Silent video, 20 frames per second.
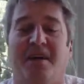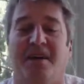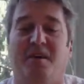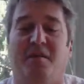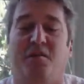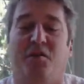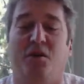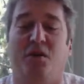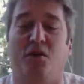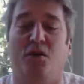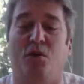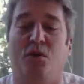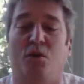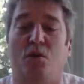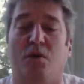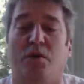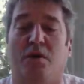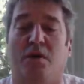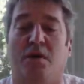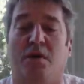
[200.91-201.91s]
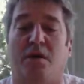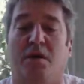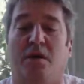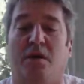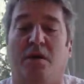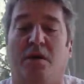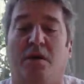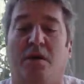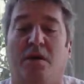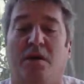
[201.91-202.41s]
If you,
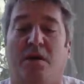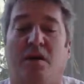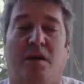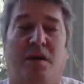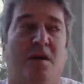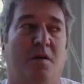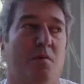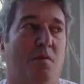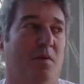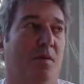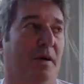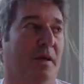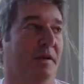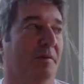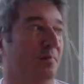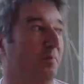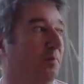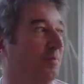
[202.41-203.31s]
oh boy,